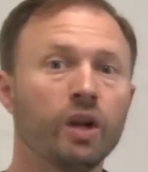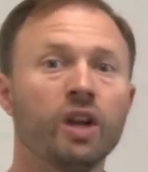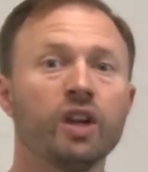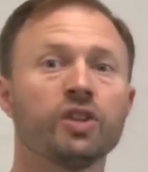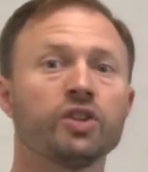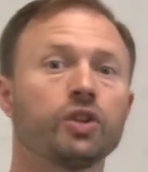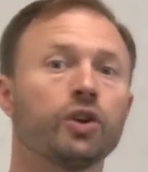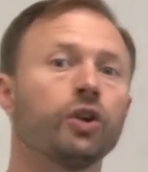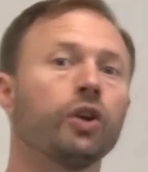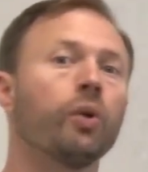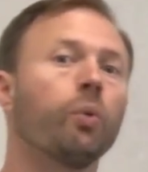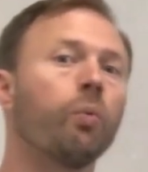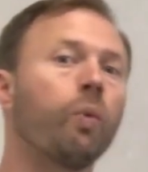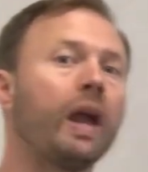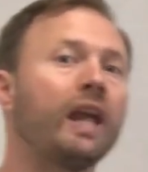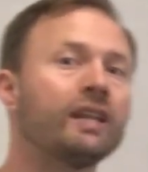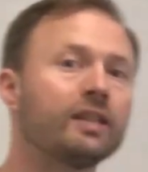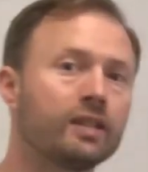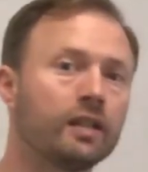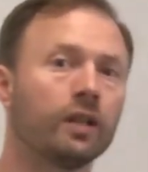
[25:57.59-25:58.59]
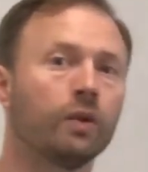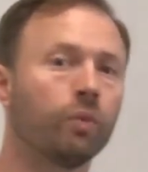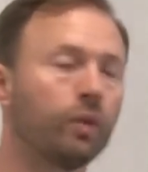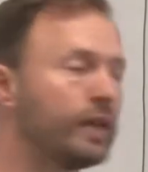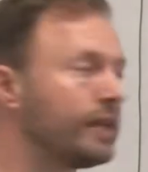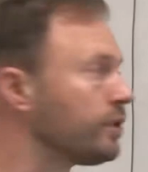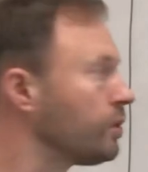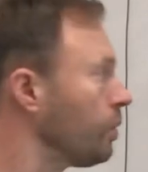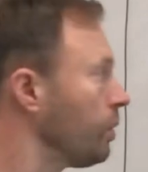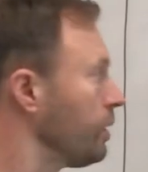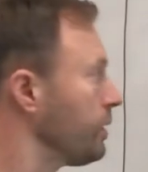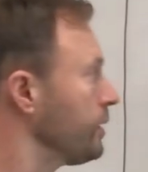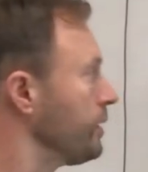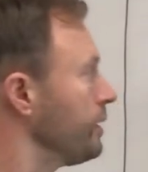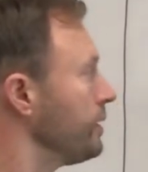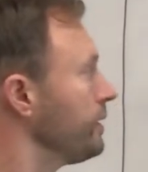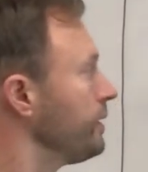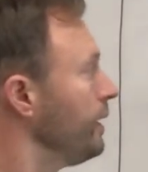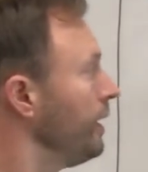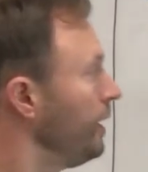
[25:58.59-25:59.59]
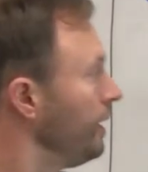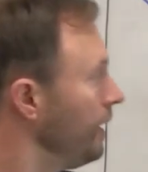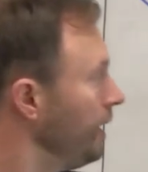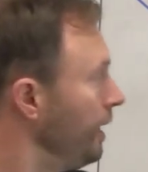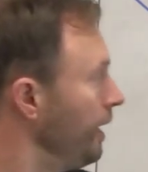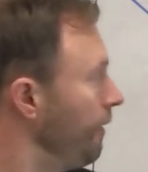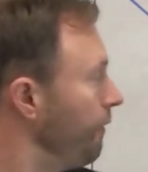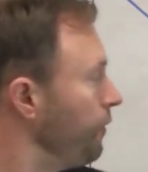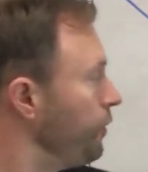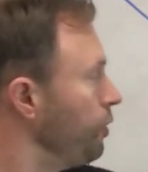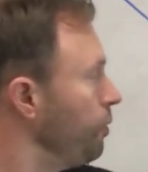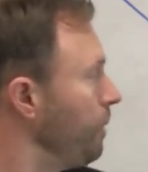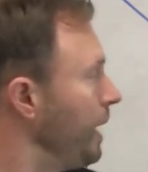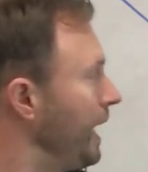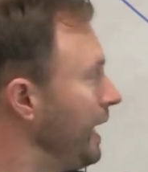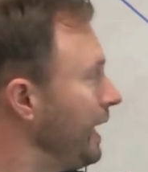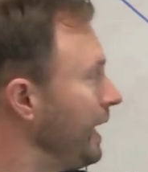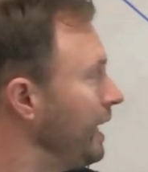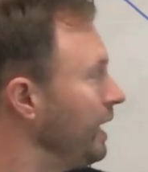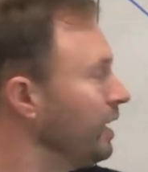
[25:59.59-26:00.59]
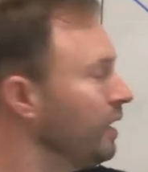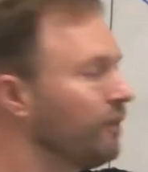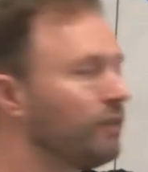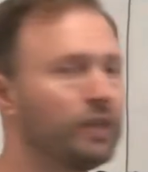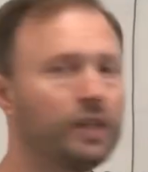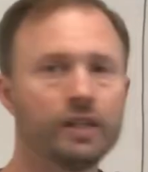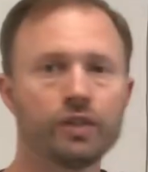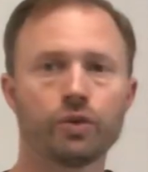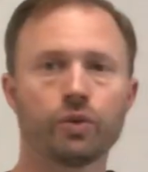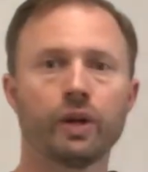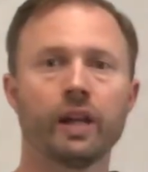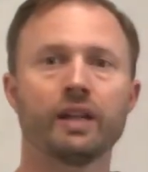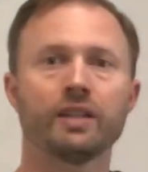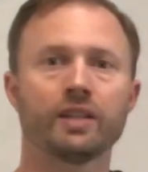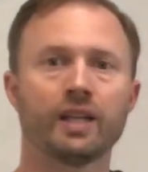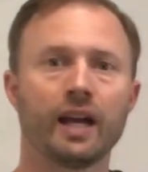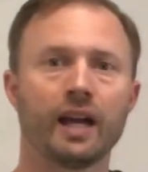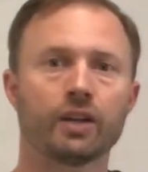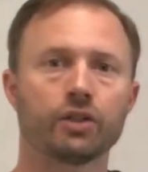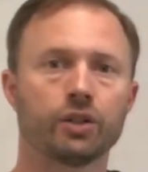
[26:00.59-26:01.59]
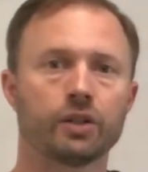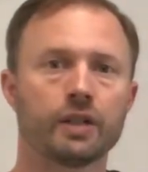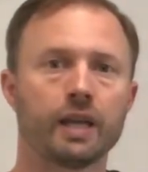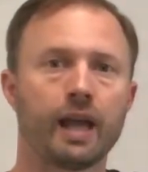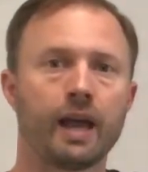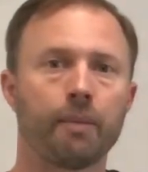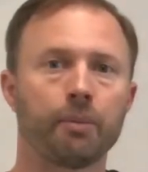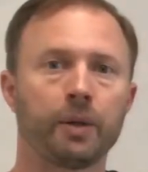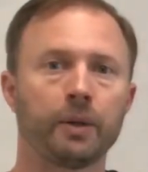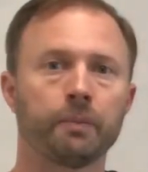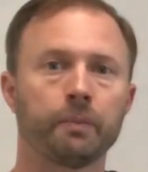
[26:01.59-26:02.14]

So you're wasting resources if you make any of these transactions happen.